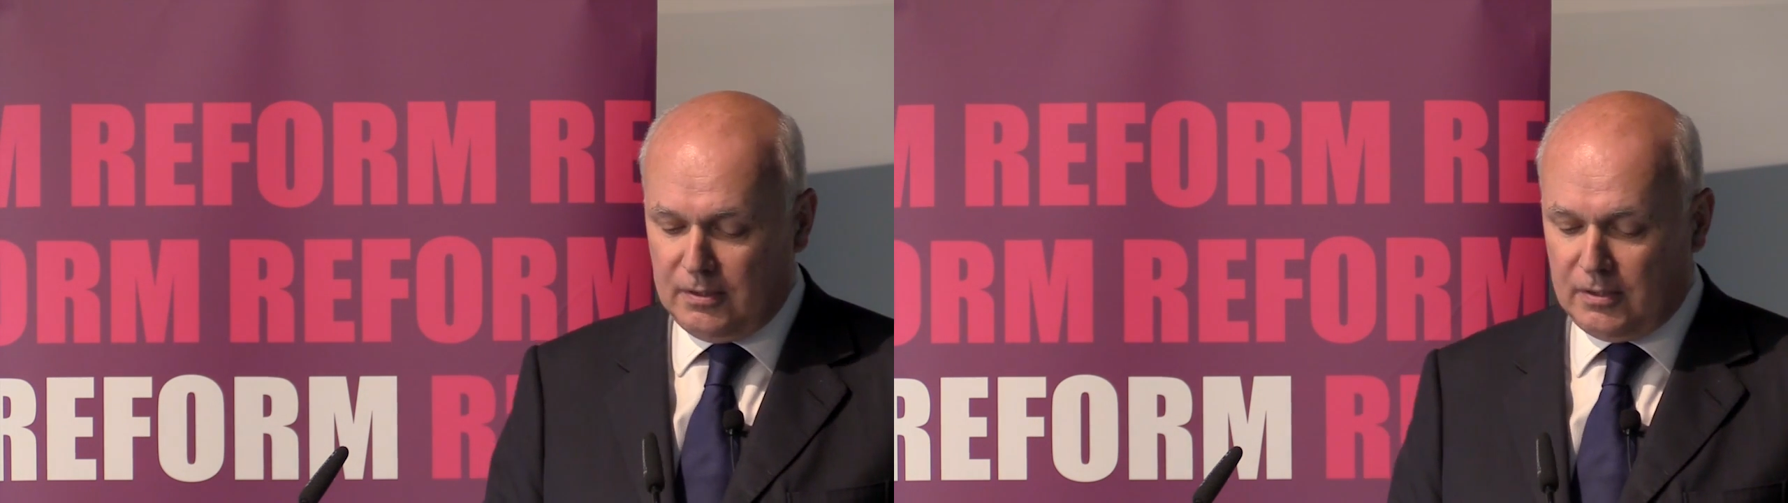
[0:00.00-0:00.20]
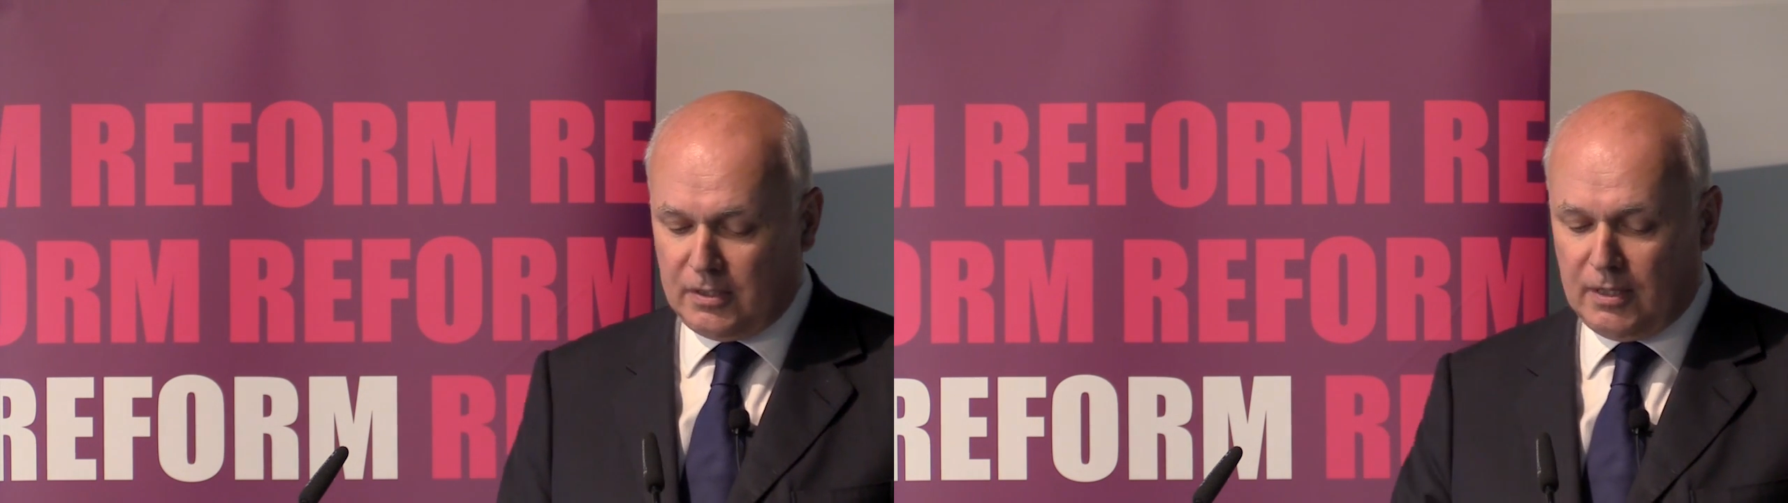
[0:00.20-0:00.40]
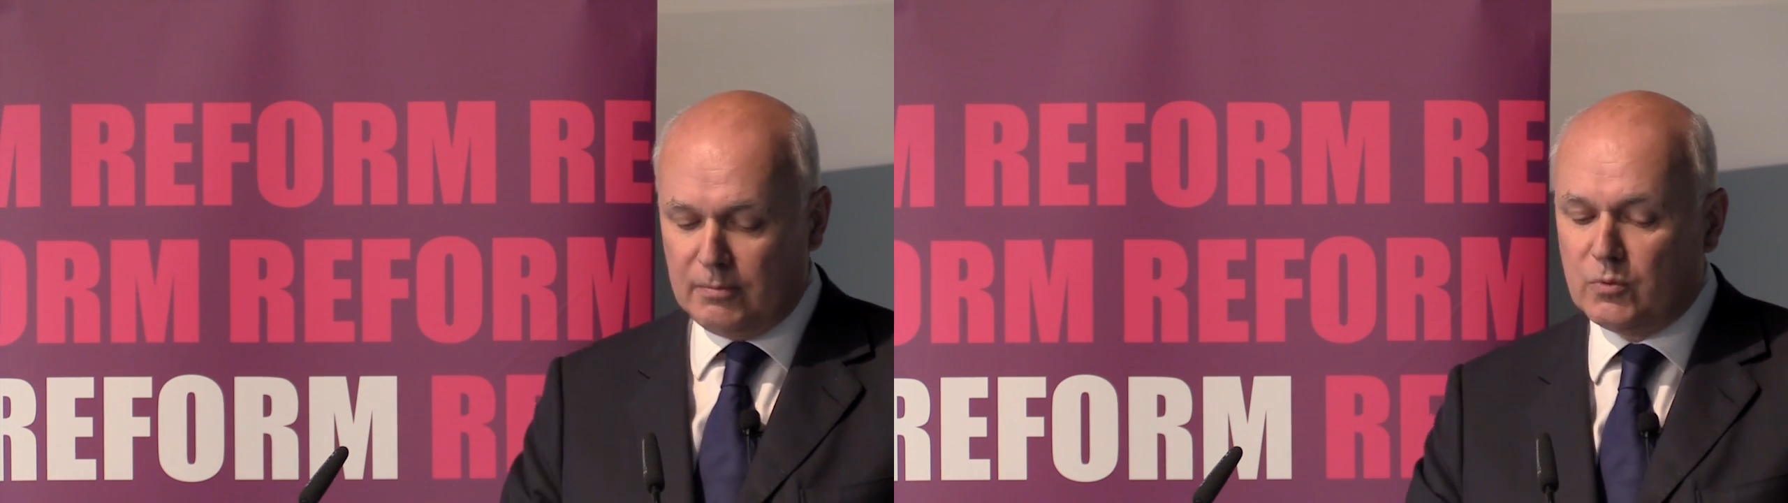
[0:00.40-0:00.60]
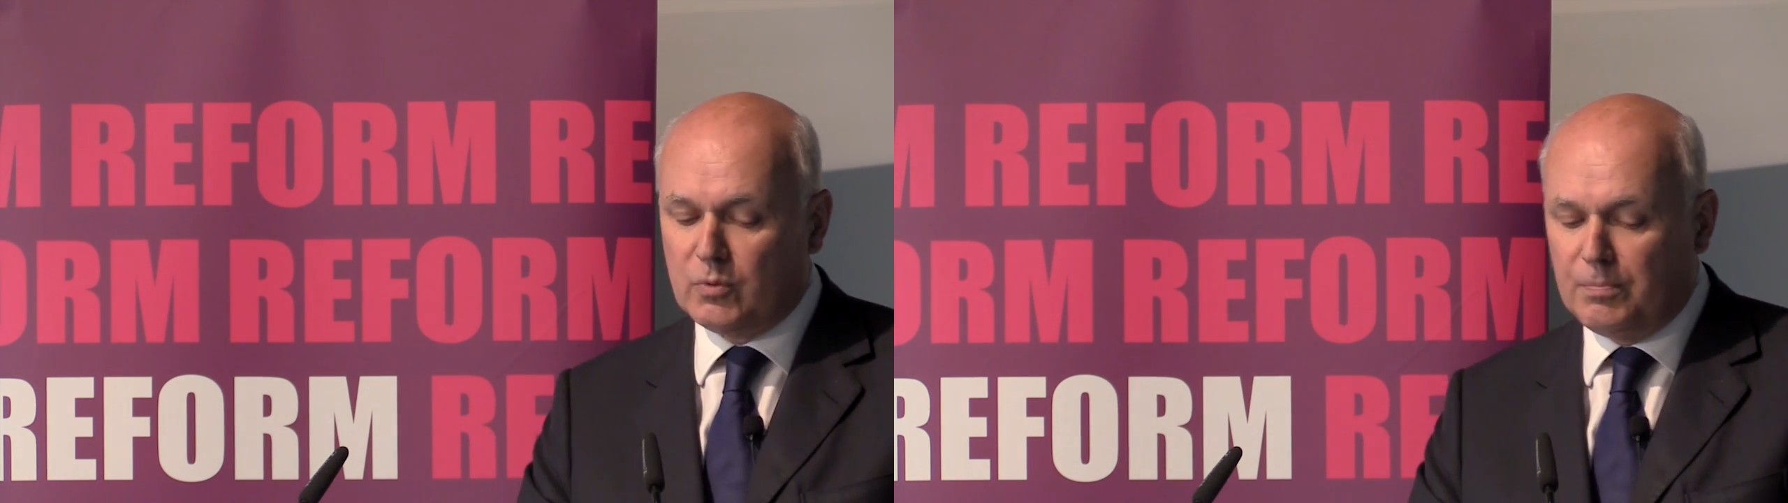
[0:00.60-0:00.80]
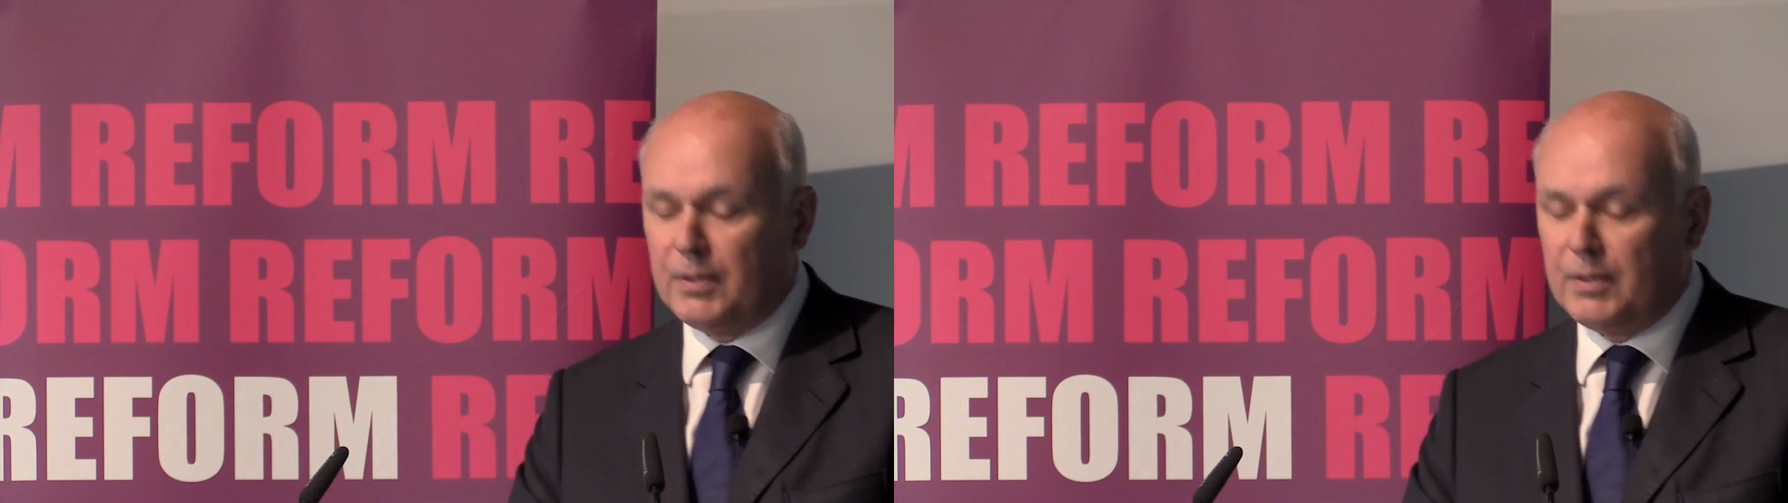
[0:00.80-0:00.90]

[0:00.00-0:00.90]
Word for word: that comes with